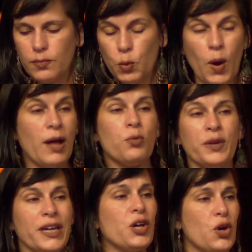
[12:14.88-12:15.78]
while
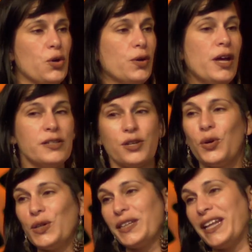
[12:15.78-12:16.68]
we go to
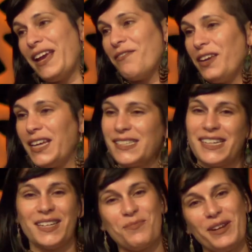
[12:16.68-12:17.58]
Old Navy and
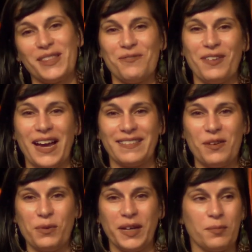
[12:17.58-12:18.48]
celebrate the fact
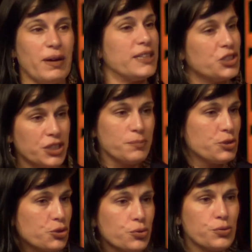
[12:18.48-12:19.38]
that we can buy cheap
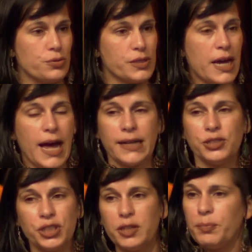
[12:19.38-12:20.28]
shoes and
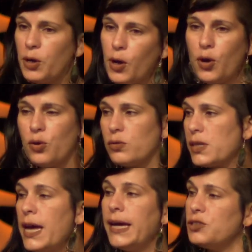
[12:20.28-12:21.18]
cheap clothes
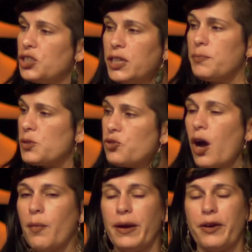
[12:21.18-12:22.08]
and cheap
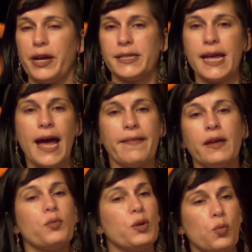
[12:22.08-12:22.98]
strawberries, and
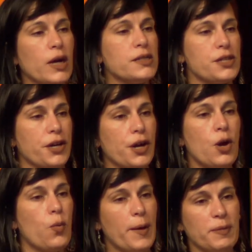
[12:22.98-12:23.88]
then we wonder
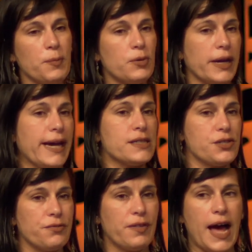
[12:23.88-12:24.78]
why people can't
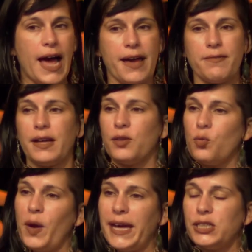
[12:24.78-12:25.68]
survive on the
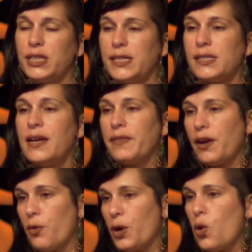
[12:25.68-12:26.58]
wages that
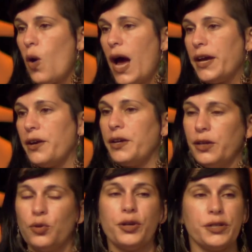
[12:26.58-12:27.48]
are required
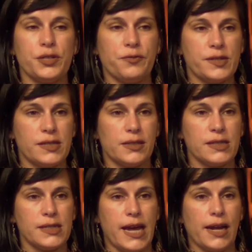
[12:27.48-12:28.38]
in order to
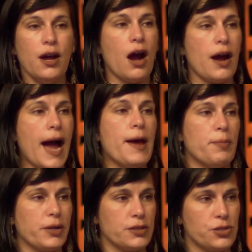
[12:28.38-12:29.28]
facilitate our
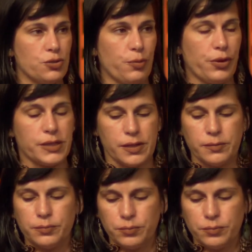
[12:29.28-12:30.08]
hyper-consumerism.